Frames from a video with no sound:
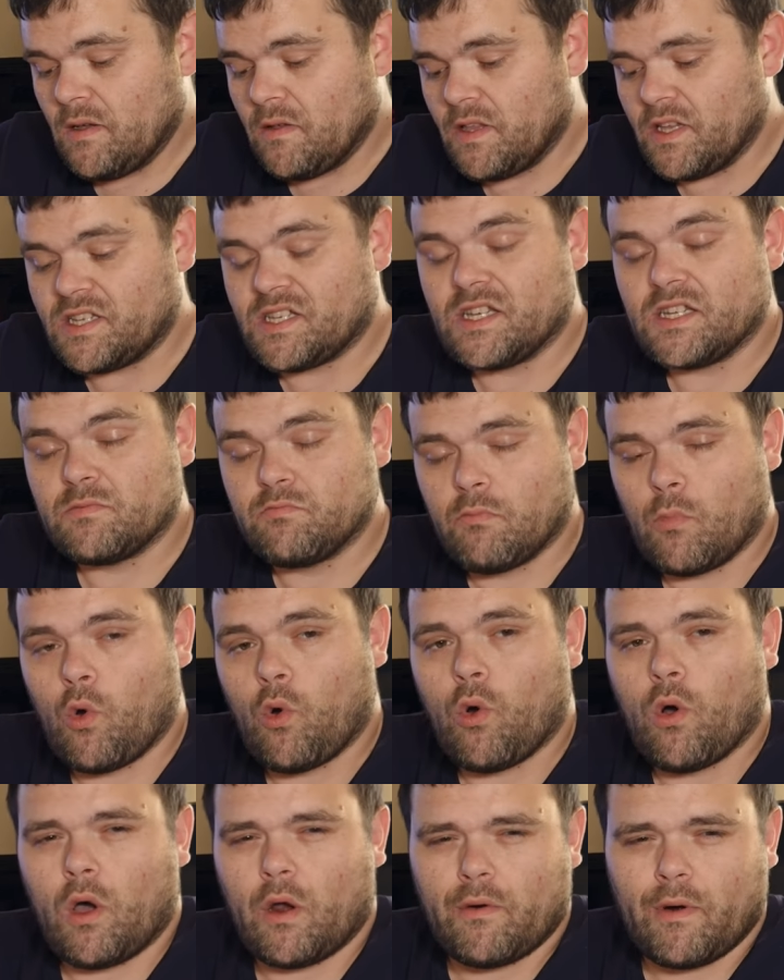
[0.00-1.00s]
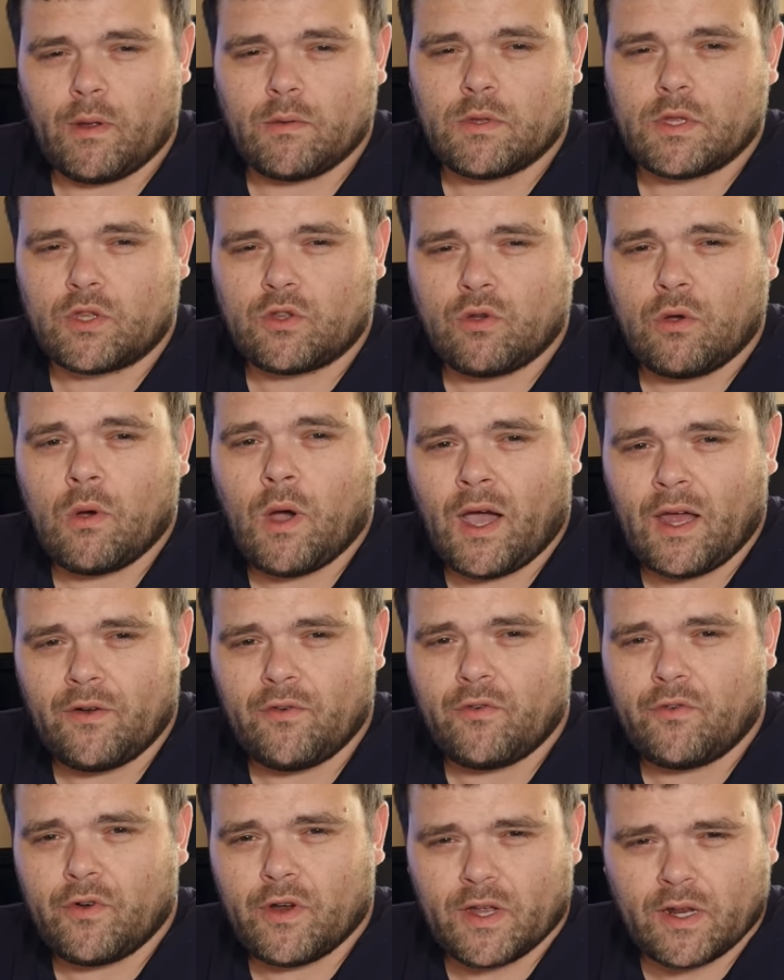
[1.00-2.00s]
This is more around the
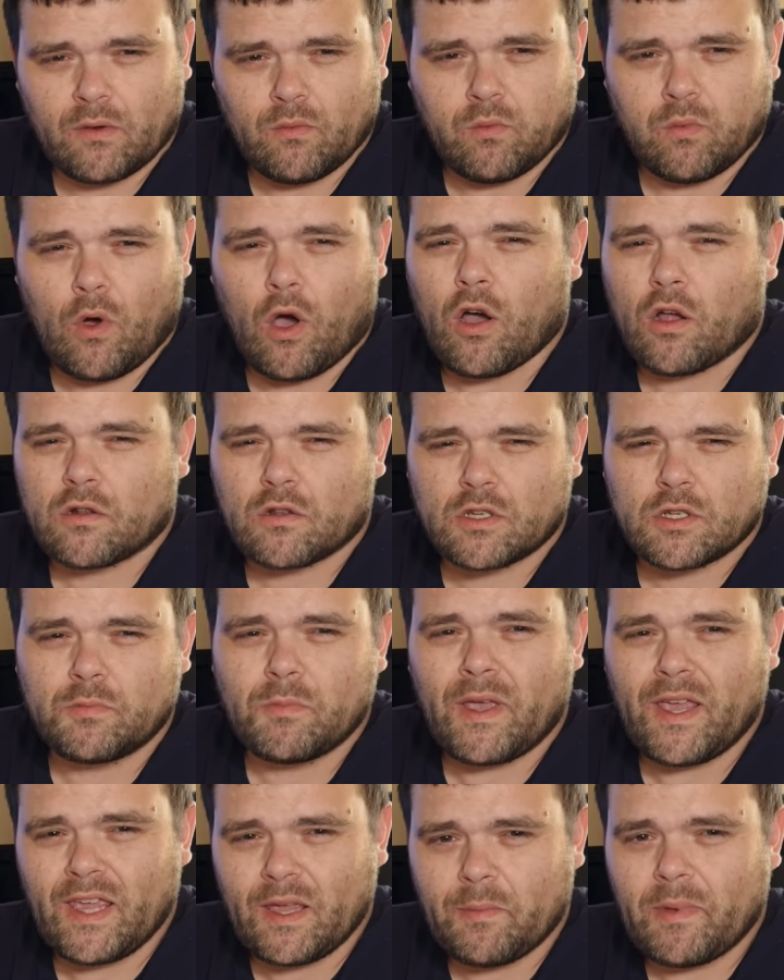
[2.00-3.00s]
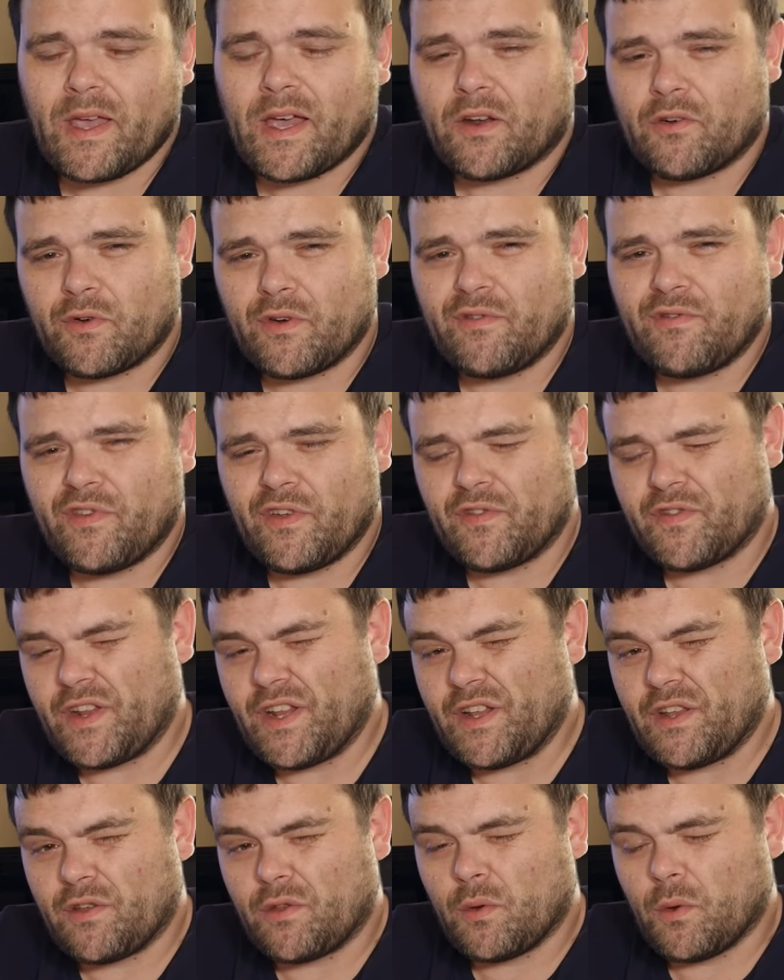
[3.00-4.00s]
200 watts, maybe
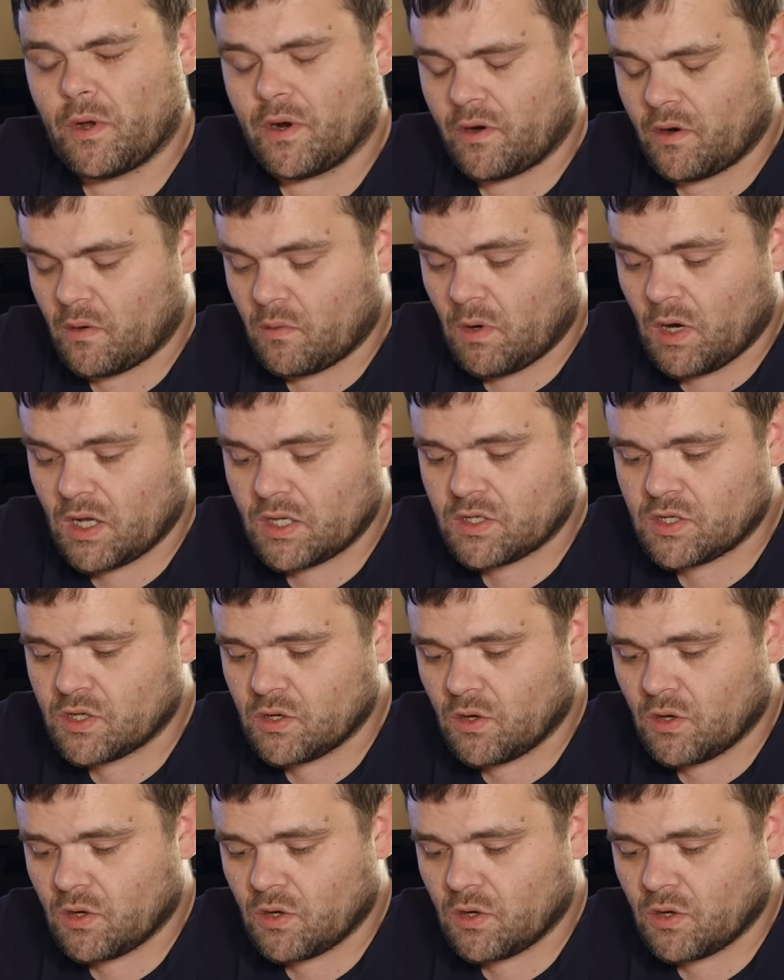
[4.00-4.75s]
150 to 200 watts.